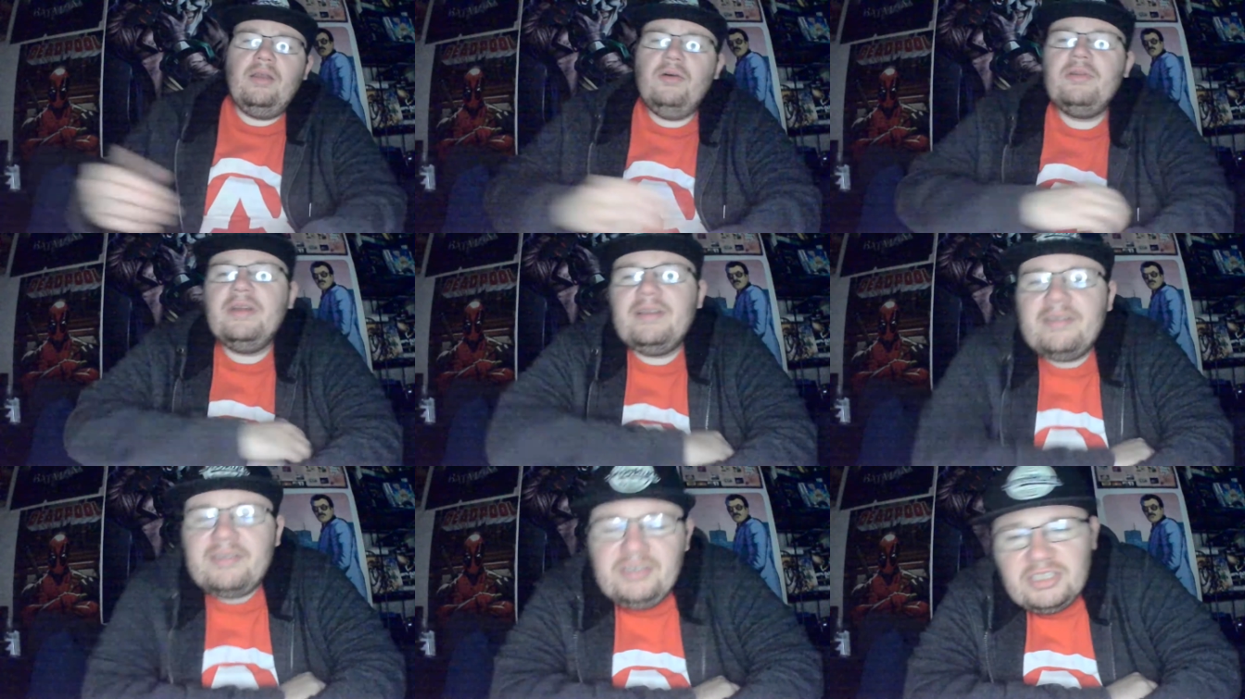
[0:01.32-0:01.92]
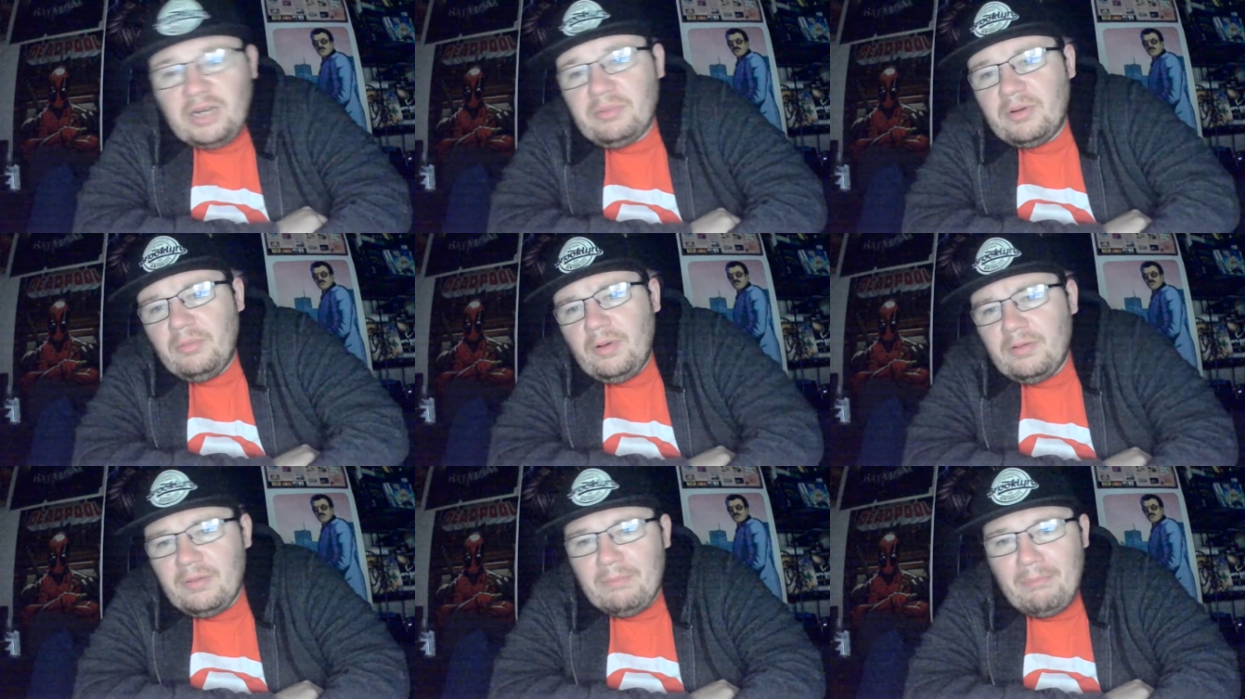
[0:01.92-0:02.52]
Hello ladies and gentlemen, and
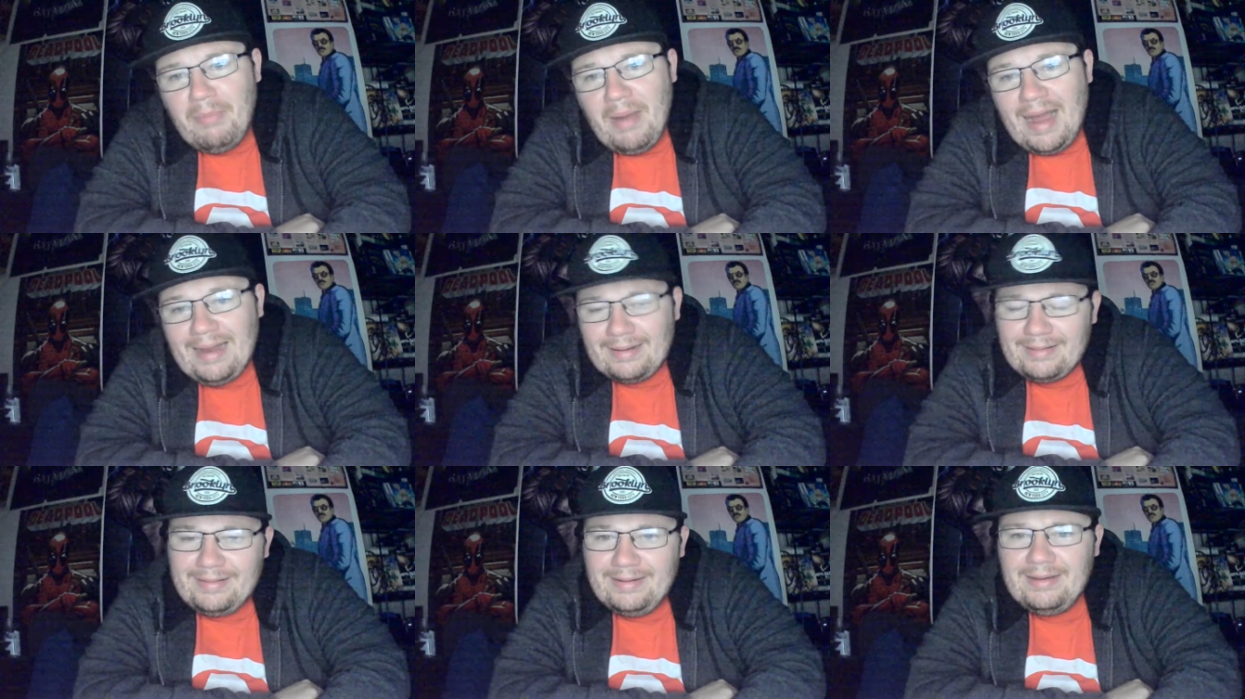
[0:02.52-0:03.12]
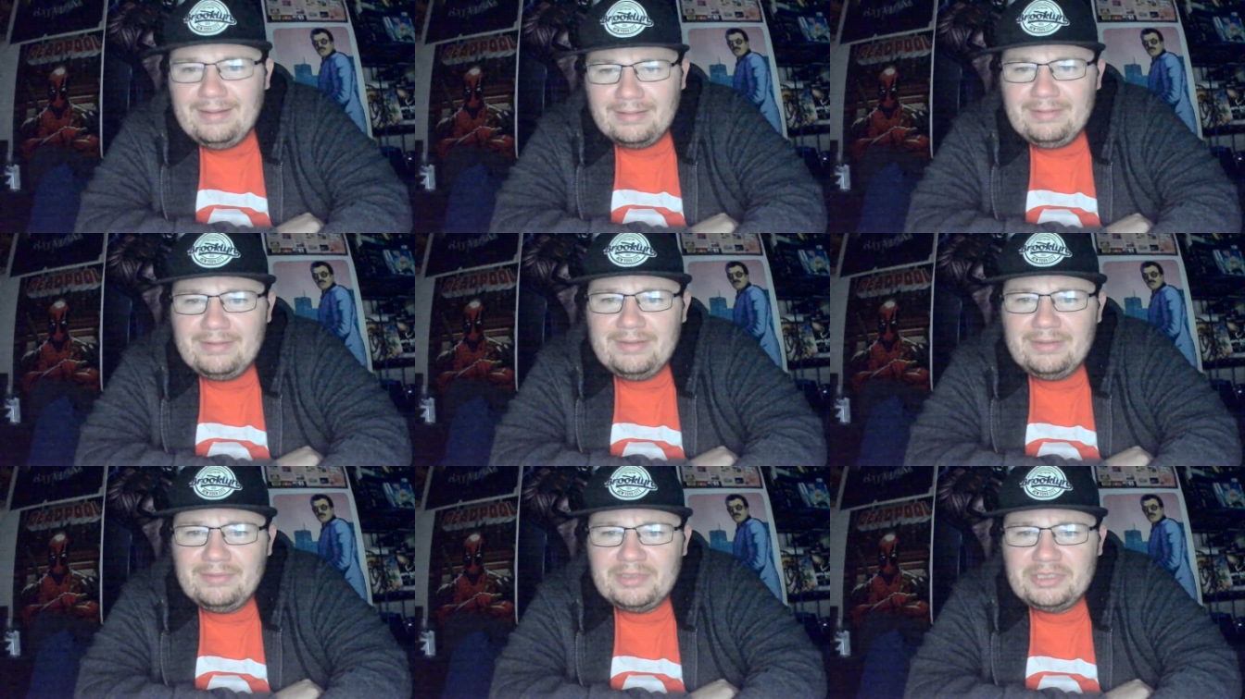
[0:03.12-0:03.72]
welcome back
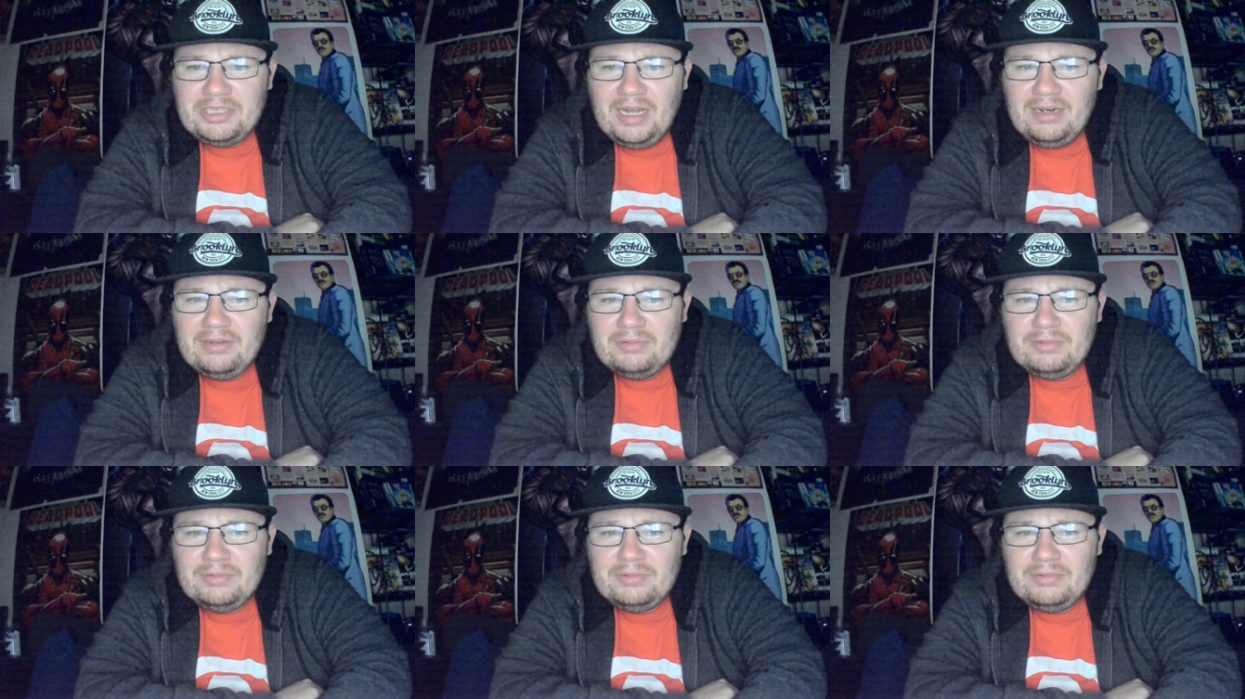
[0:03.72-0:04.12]
to the channel.